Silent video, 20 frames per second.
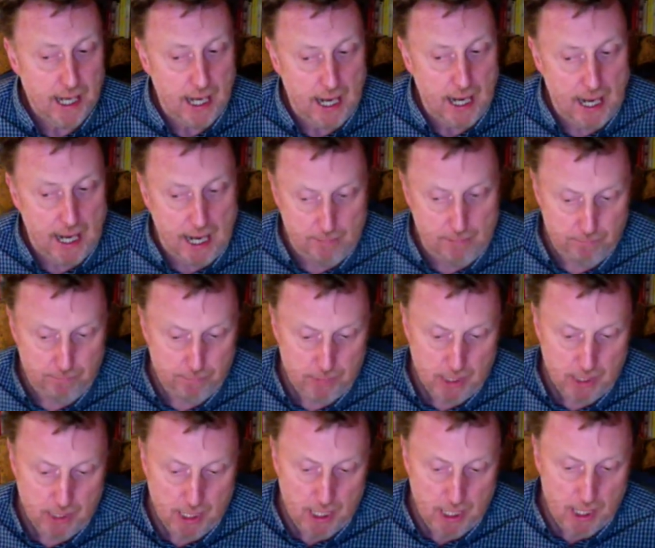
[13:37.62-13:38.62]
Um,
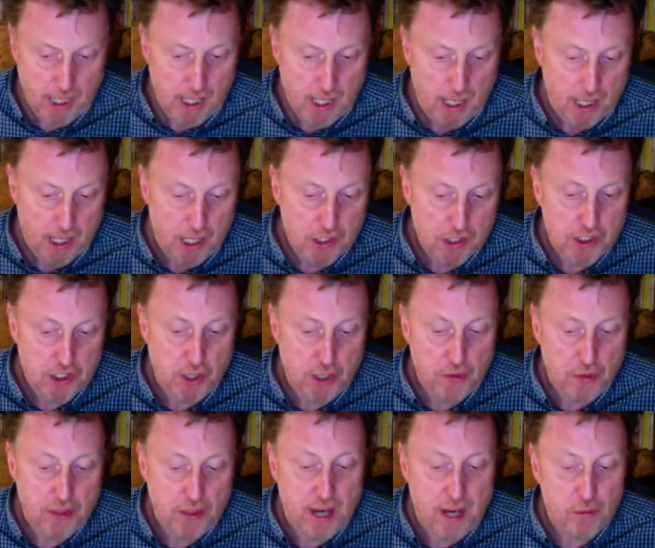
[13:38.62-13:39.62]
so
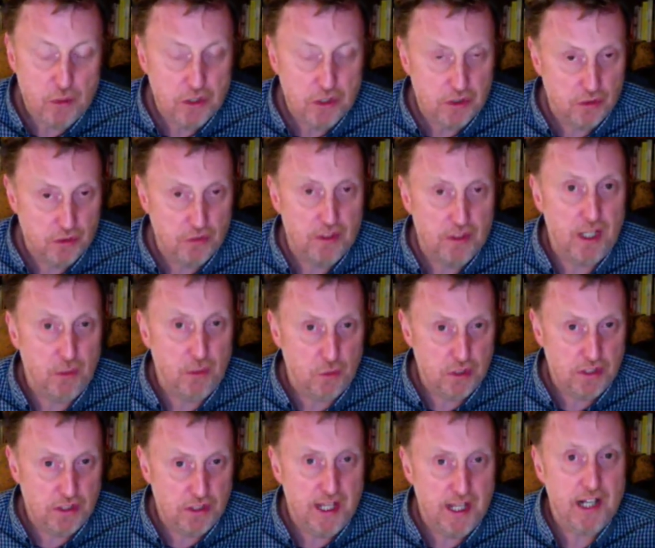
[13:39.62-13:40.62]
that was it
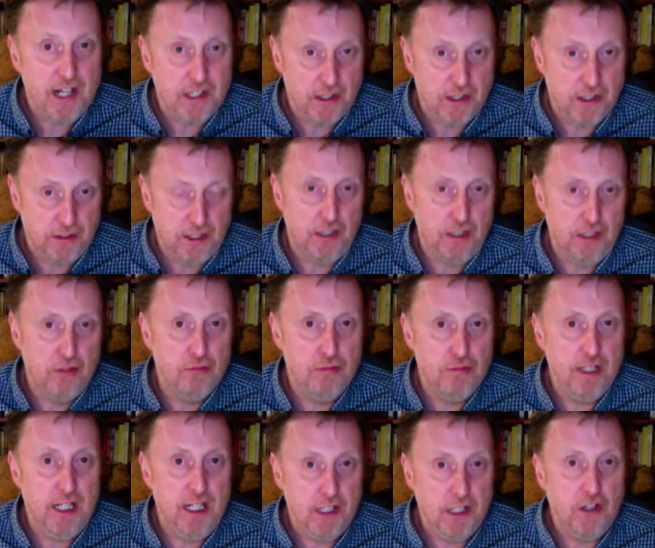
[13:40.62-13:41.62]
was that I think that
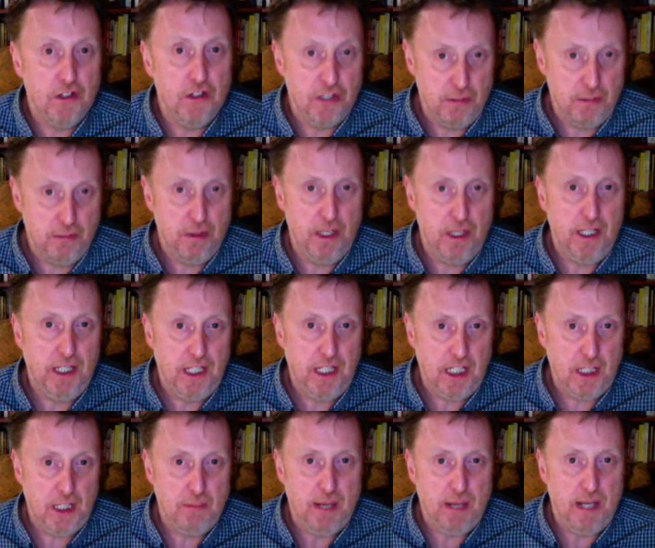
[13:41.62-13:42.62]
really got him thinking
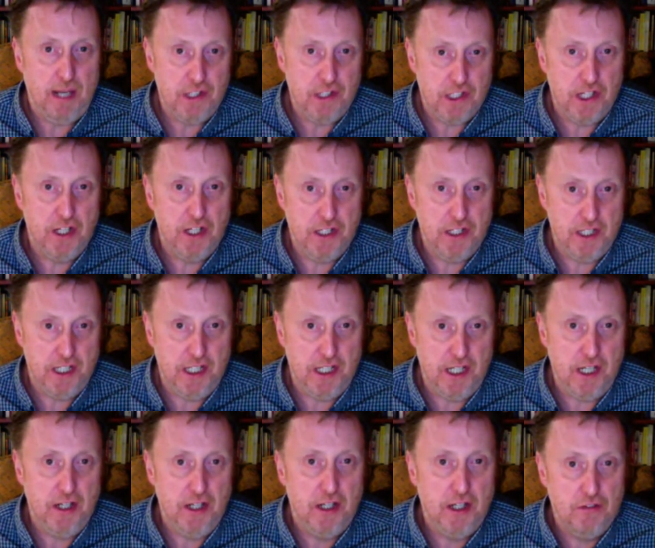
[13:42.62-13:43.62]
about this idea
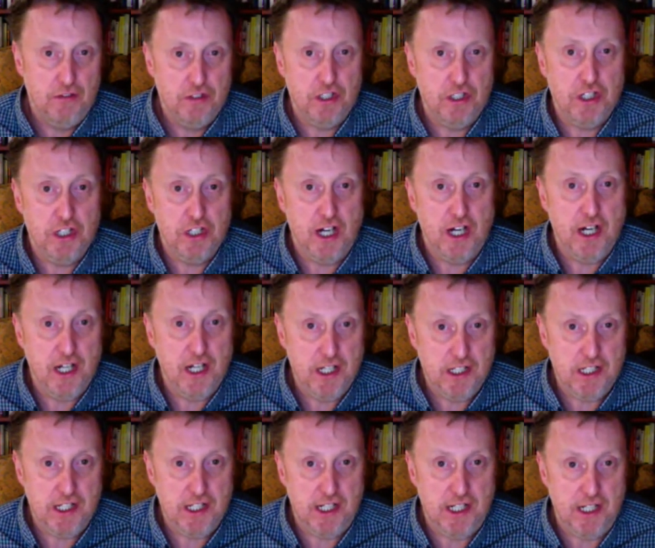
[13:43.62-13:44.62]
of
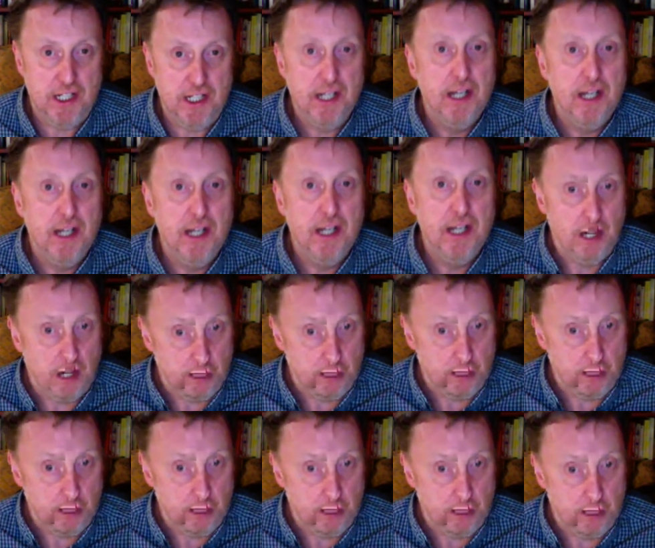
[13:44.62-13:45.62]
society
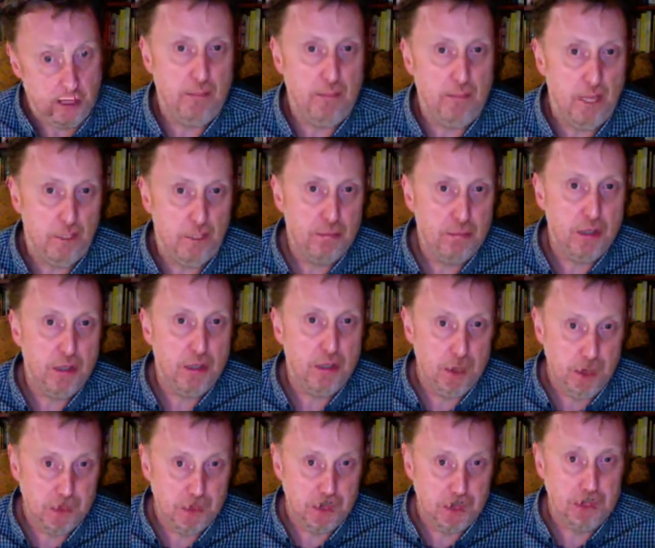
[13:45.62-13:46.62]
bringing about the
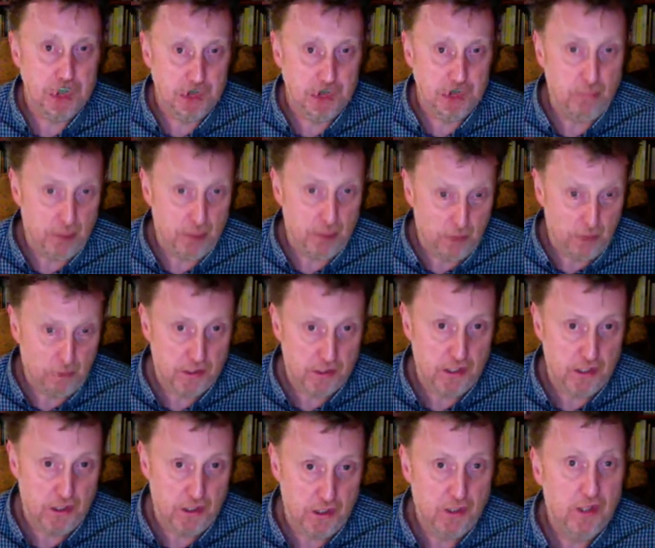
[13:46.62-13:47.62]
problems that bring people
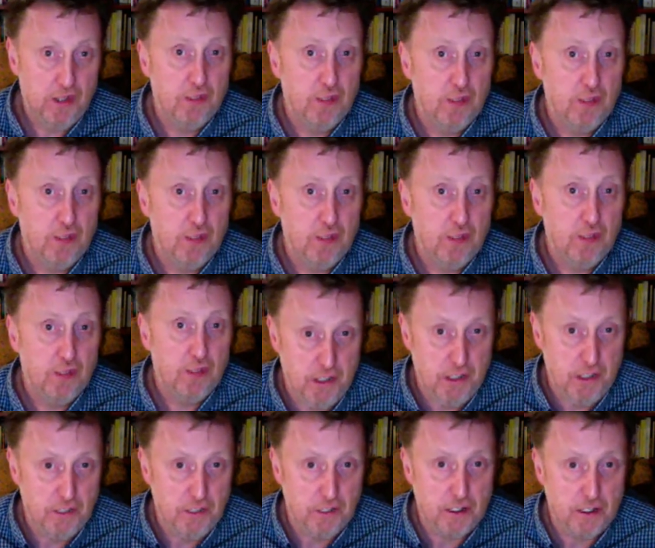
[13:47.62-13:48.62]
to
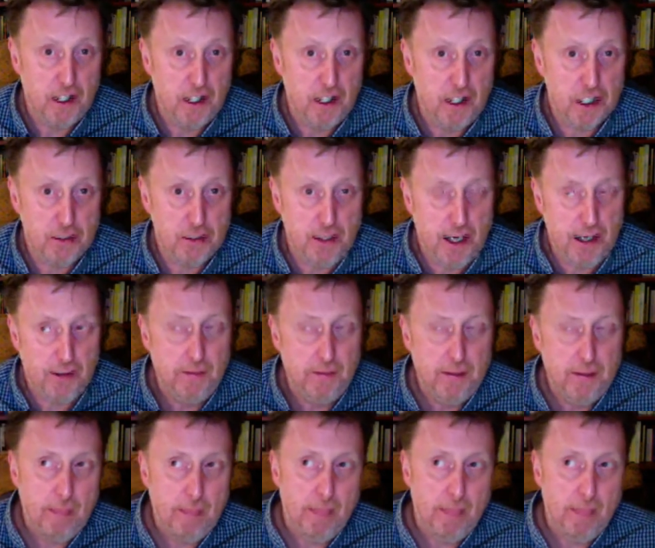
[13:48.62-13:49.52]
clinicians like Smail.